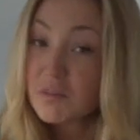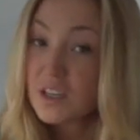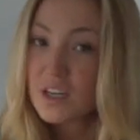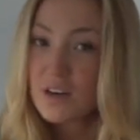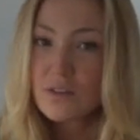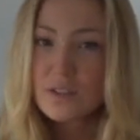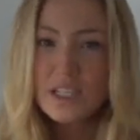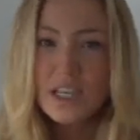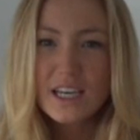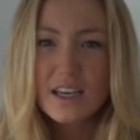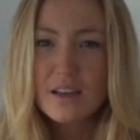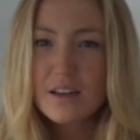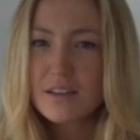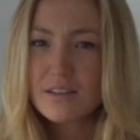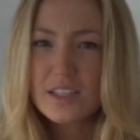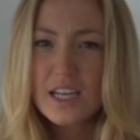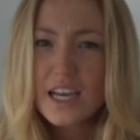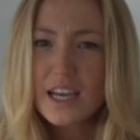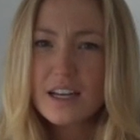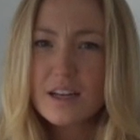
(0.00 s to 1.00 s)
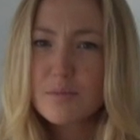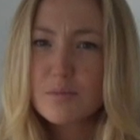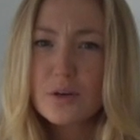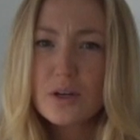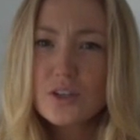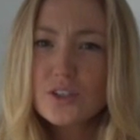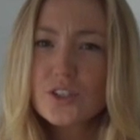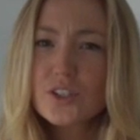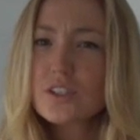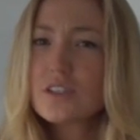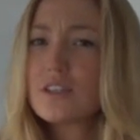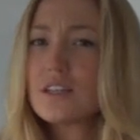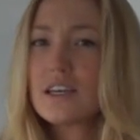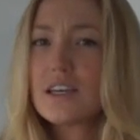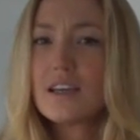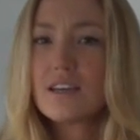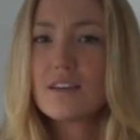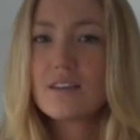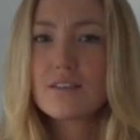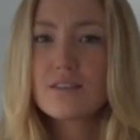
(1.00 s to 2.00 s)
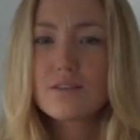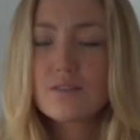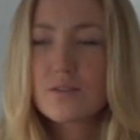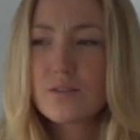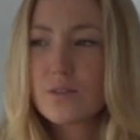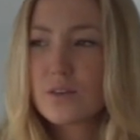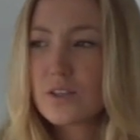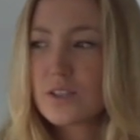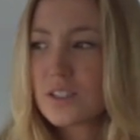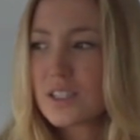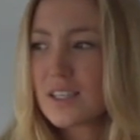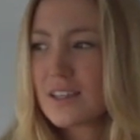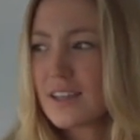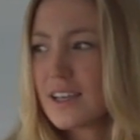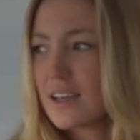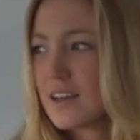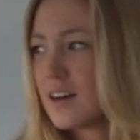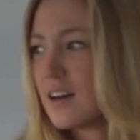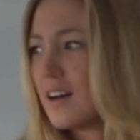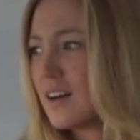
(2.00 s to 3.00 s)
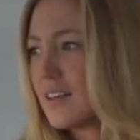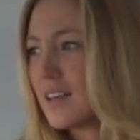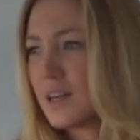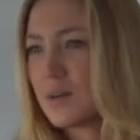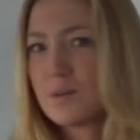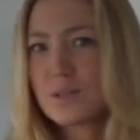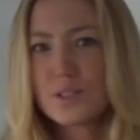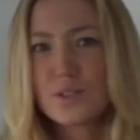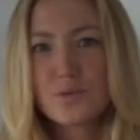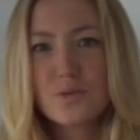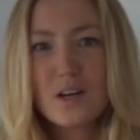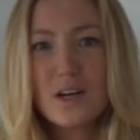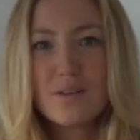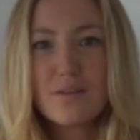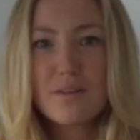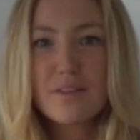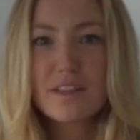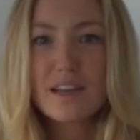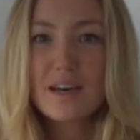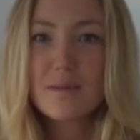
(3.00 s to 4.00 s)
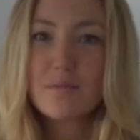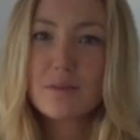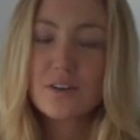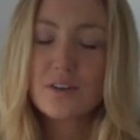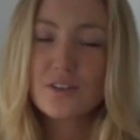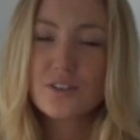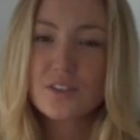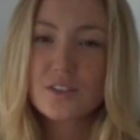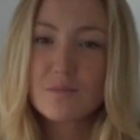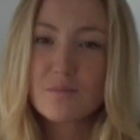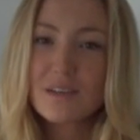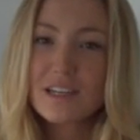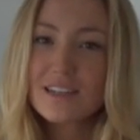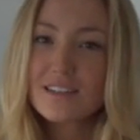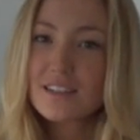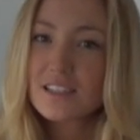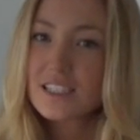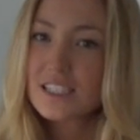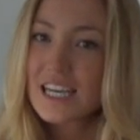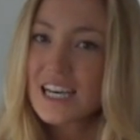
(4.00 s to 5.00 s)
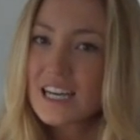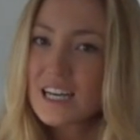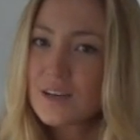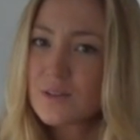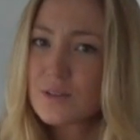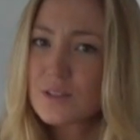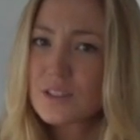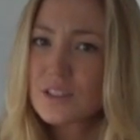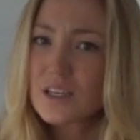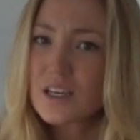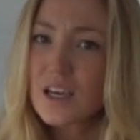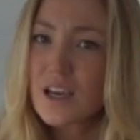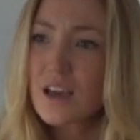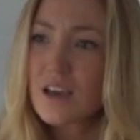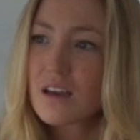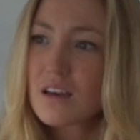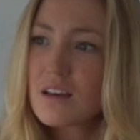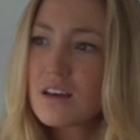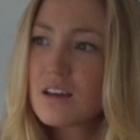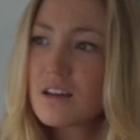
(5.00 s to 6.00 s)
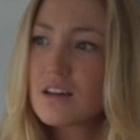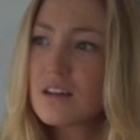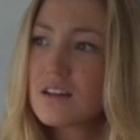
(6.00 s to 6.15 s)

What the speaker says: you know, taken it personally or said like, God, like what's wrong with that person? But instead I was like,